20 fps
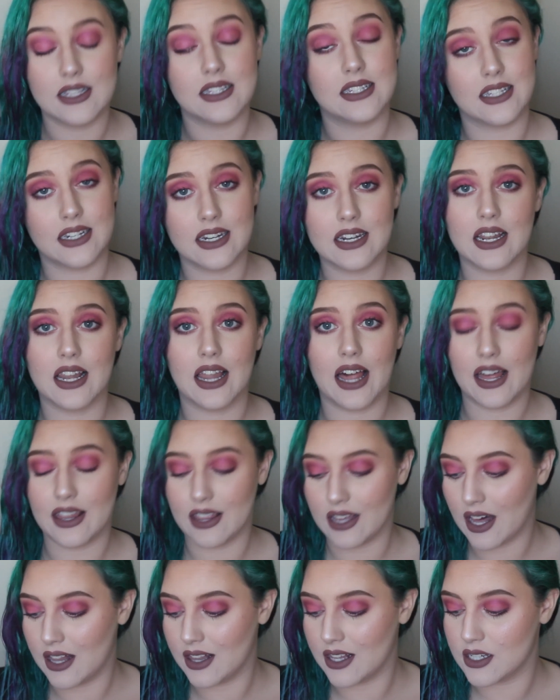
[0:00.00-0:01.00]
didn't allow
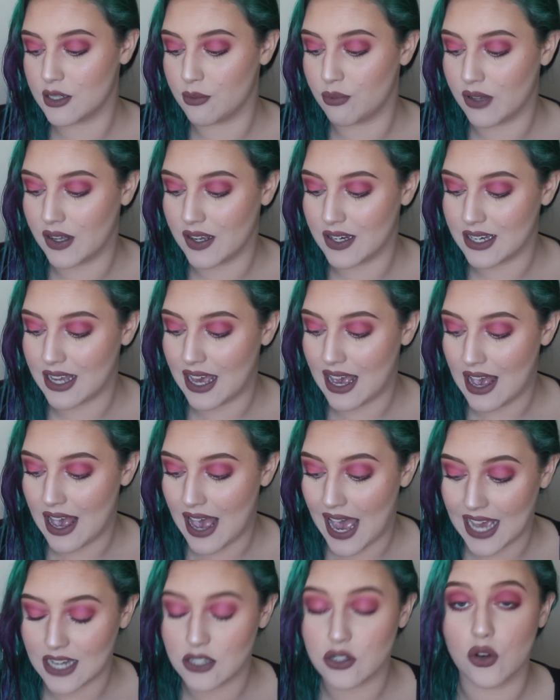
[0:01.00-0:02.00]
the colour to blend
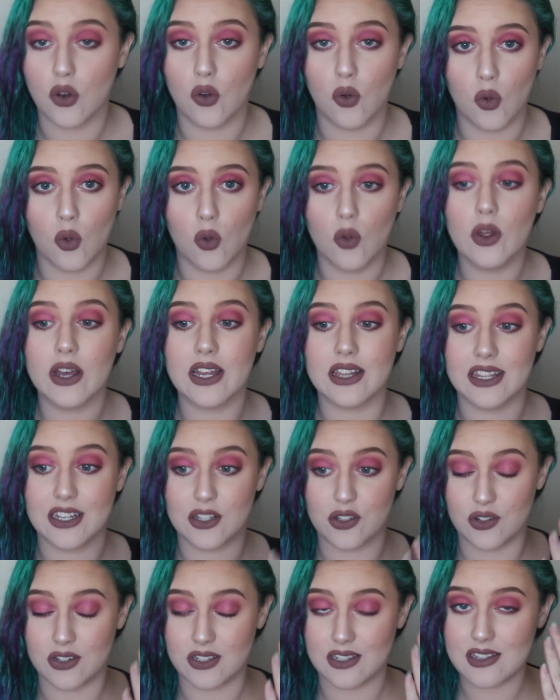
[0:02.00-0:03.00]
at all. It
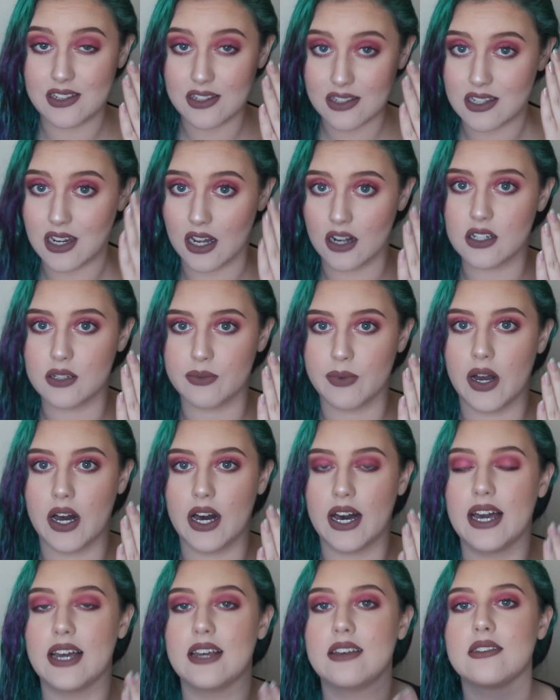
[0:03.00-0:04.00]
literally stuck to my
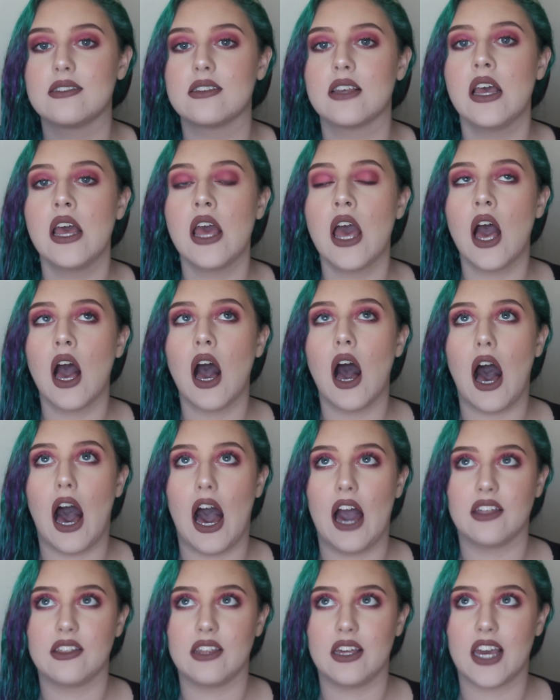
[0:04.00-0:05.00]
eyes.
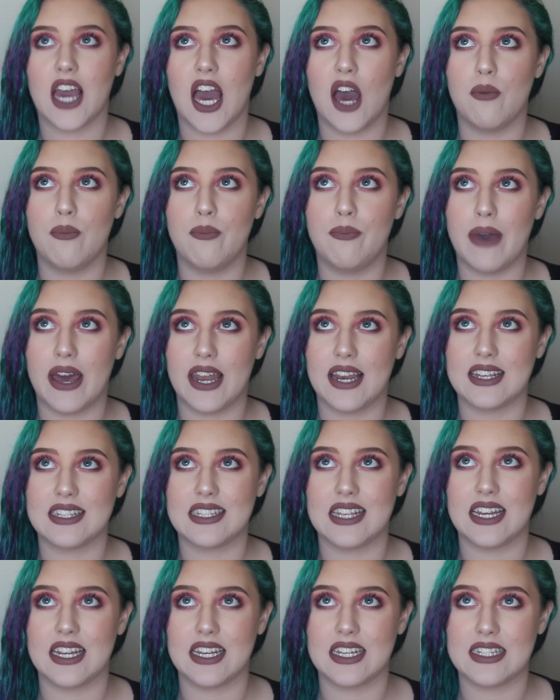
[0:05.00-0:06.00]
I think a better
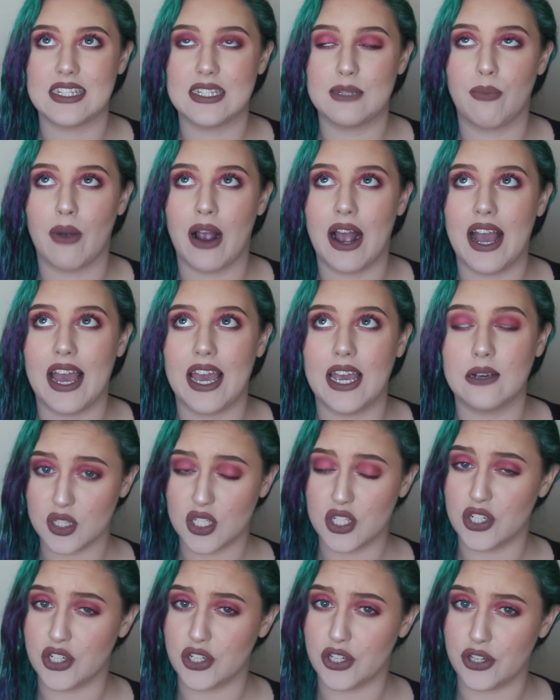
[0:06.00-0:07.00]
setting spray
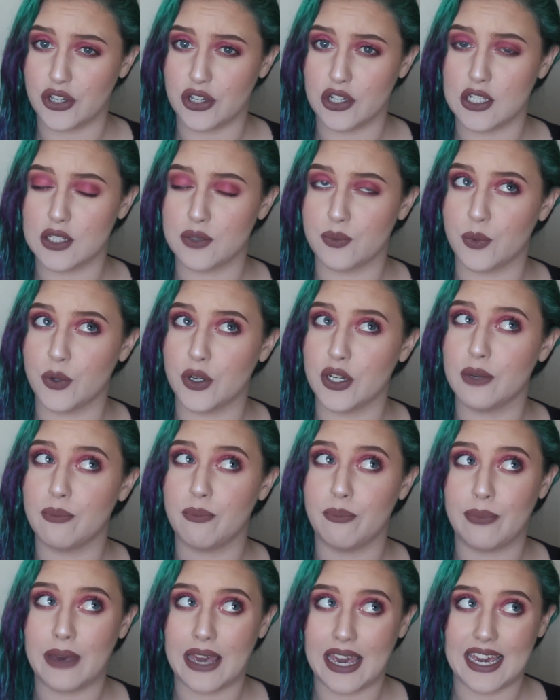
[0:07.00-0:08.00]
to use would
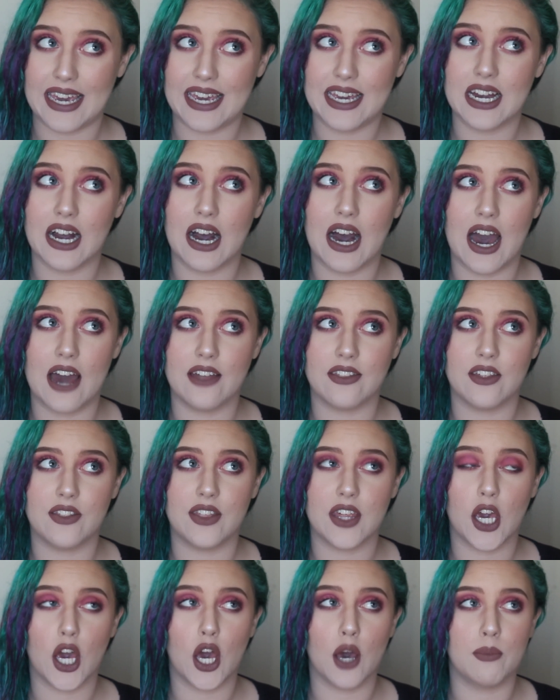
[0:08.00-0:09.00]
be either
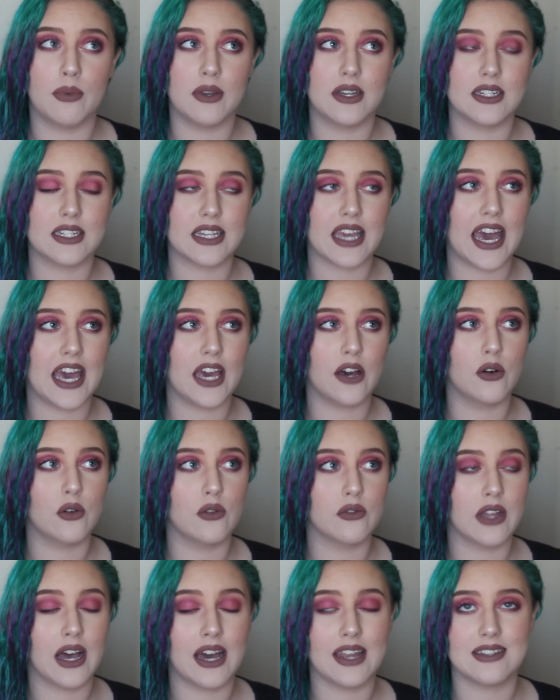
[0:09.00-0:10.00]
the Urban Decay
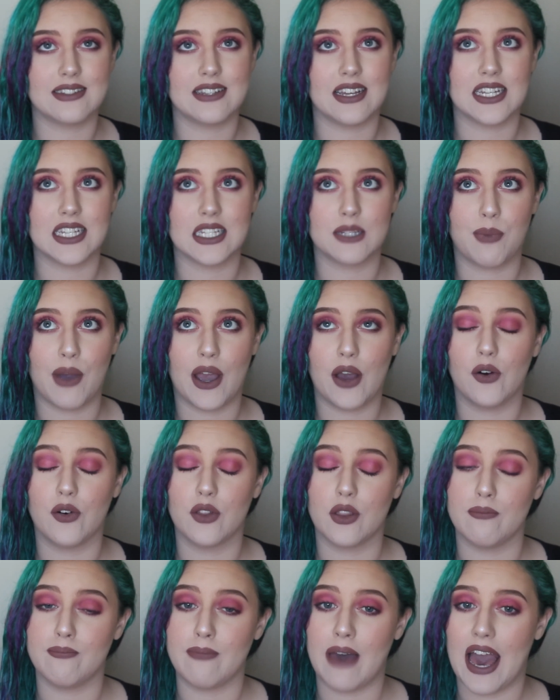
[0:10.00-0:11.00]
All Nighter setting spray or
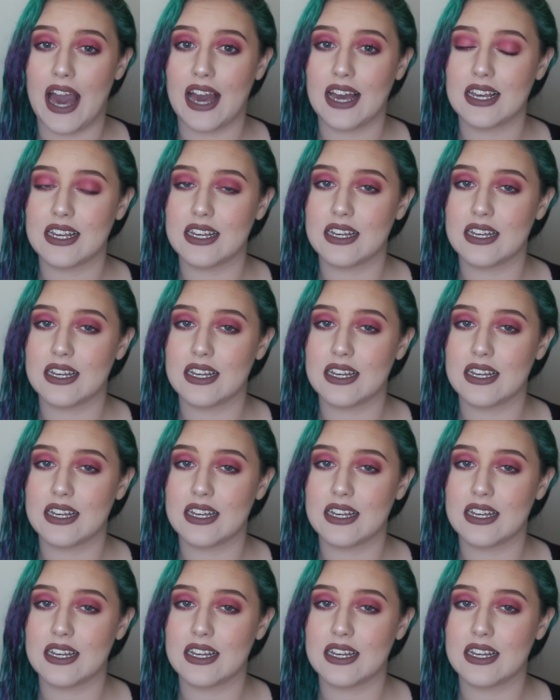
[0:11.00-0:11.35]
the MAC